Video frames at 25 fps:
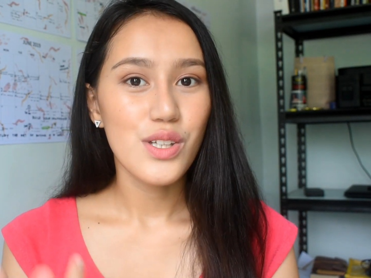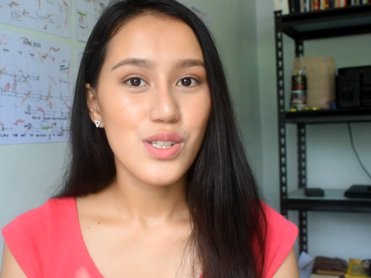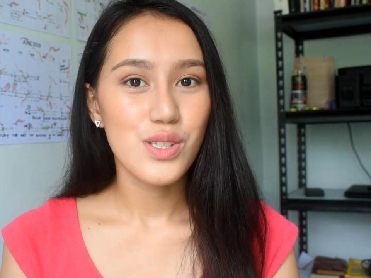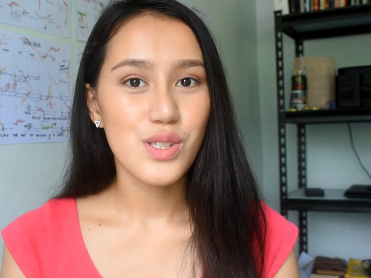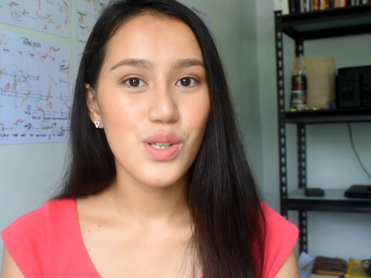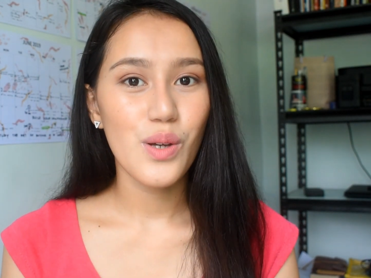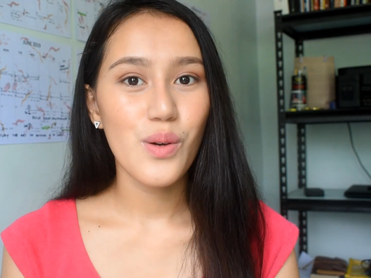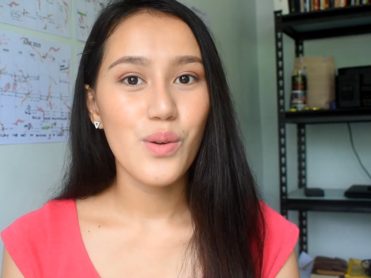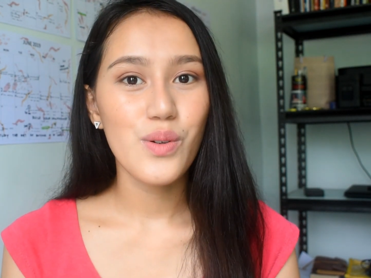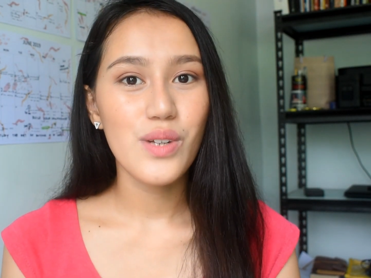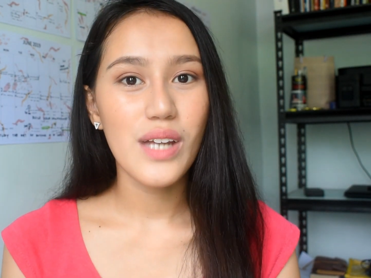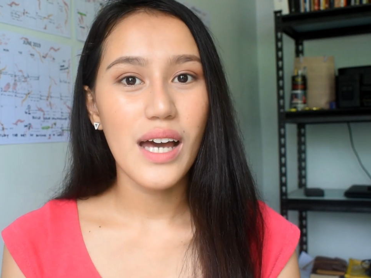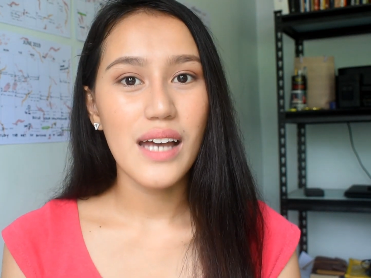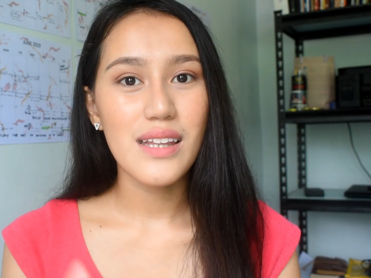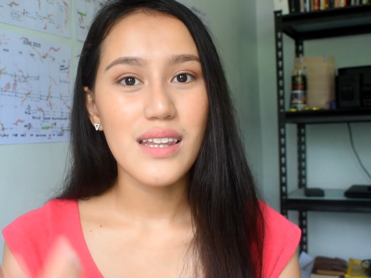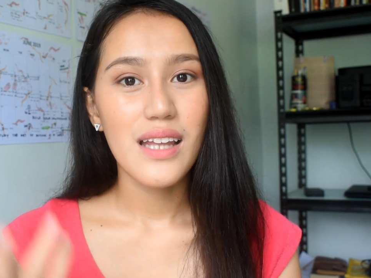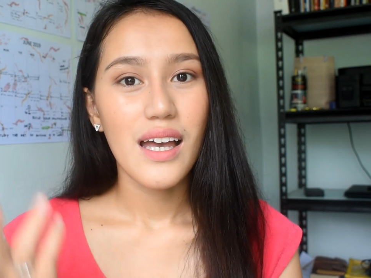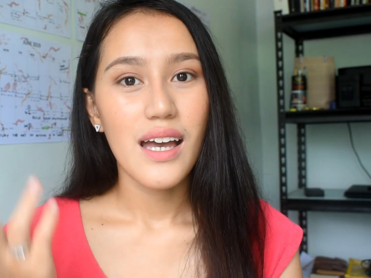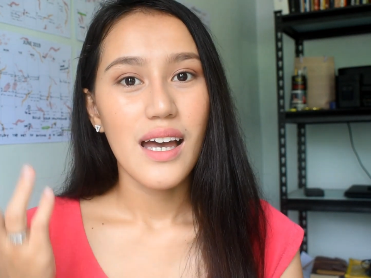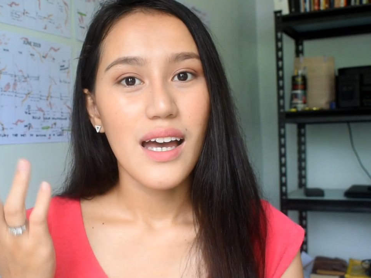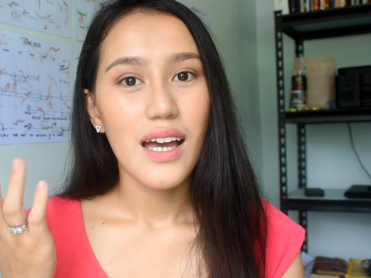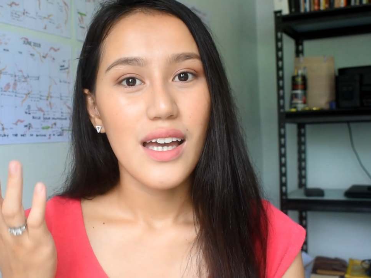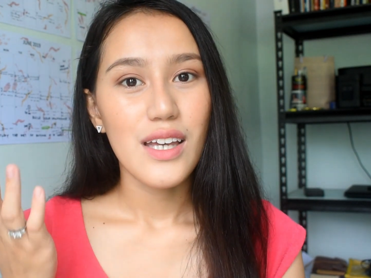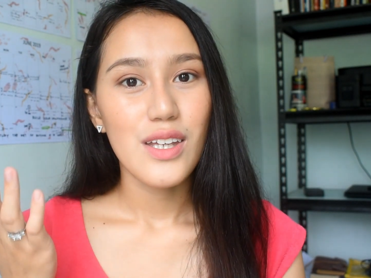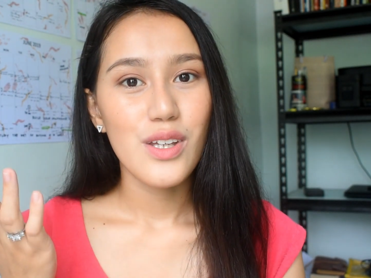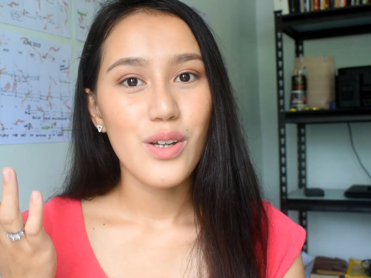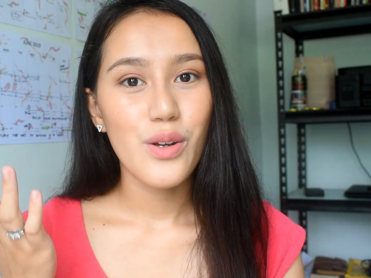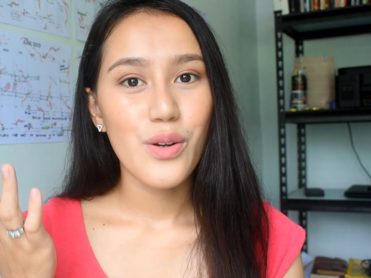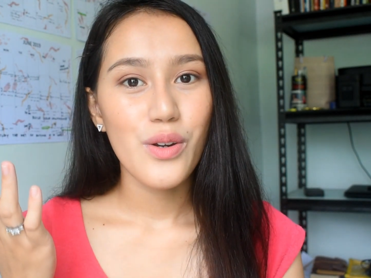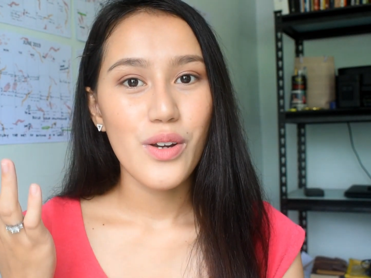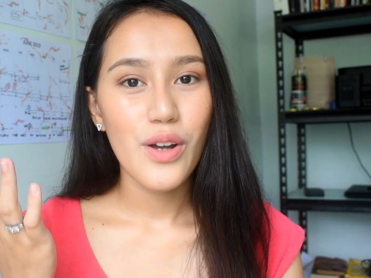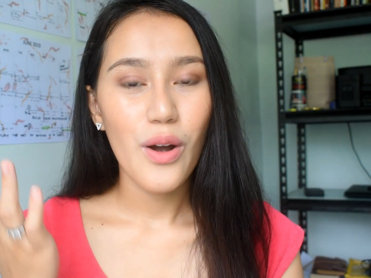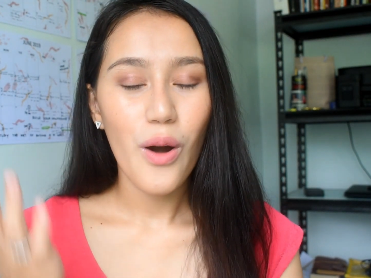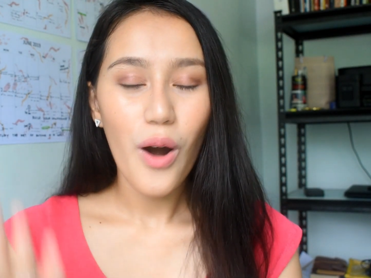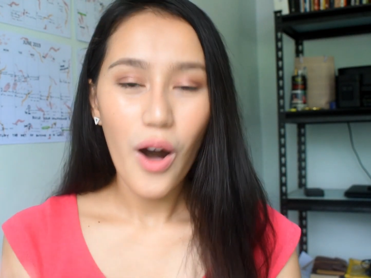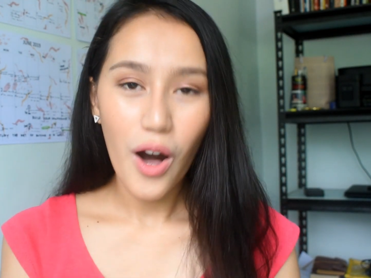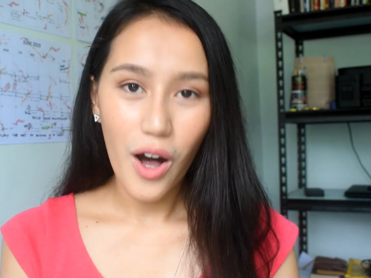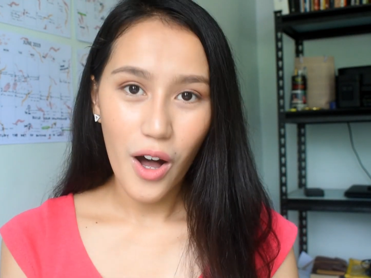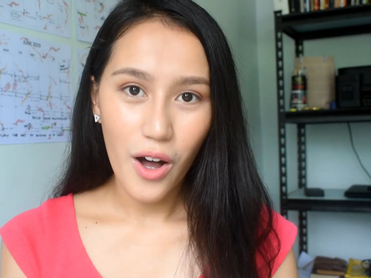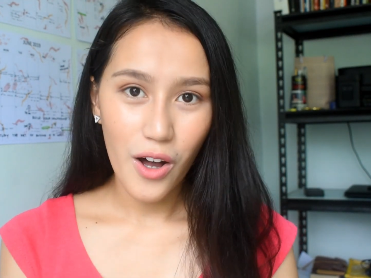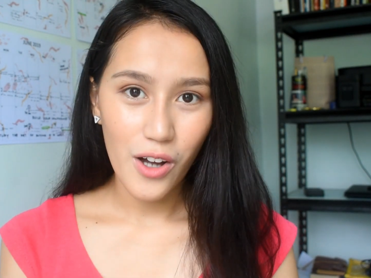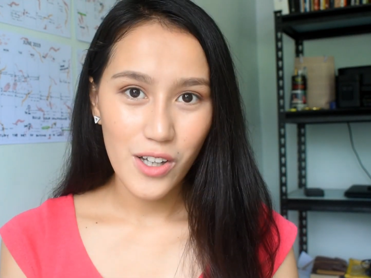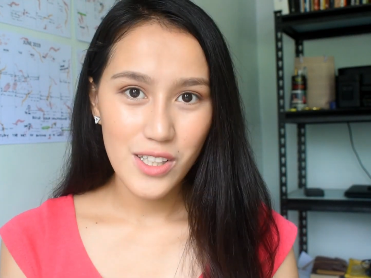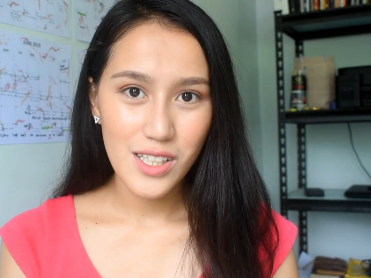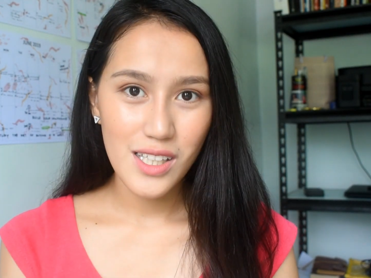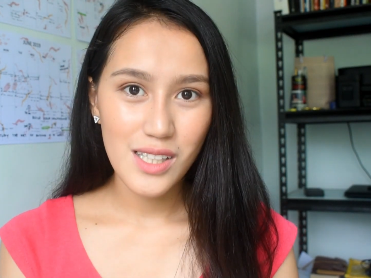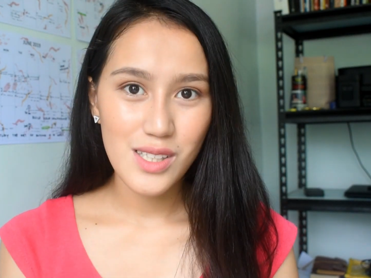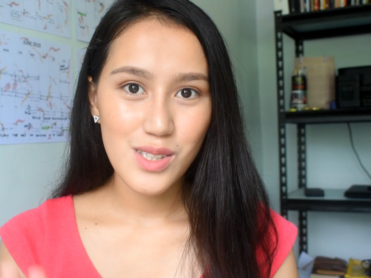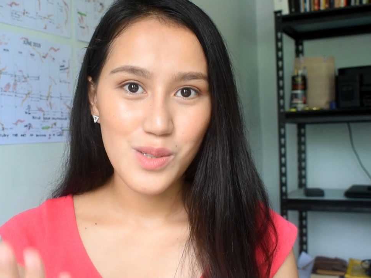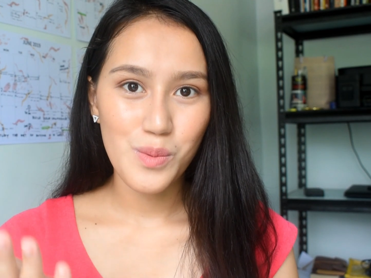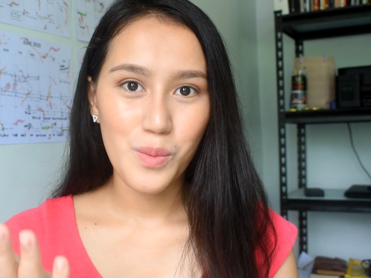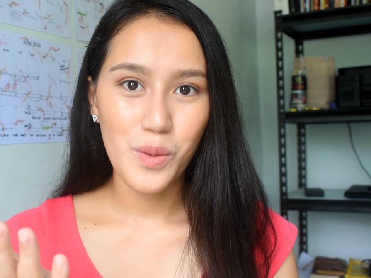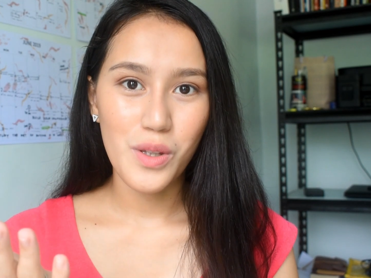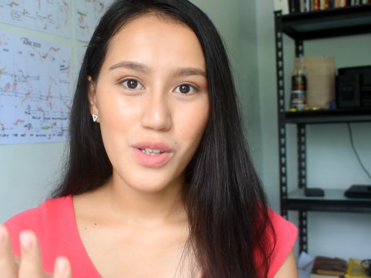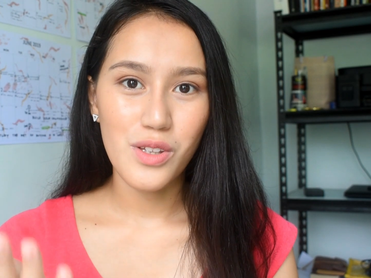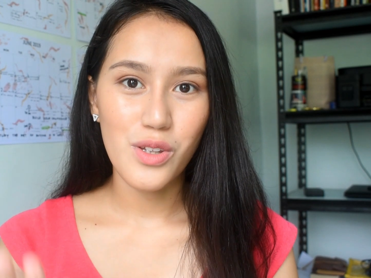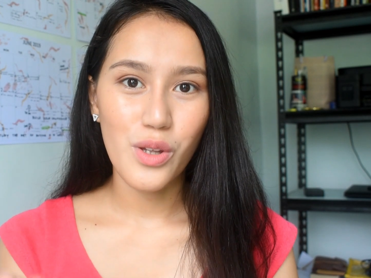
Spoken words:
so that your audience will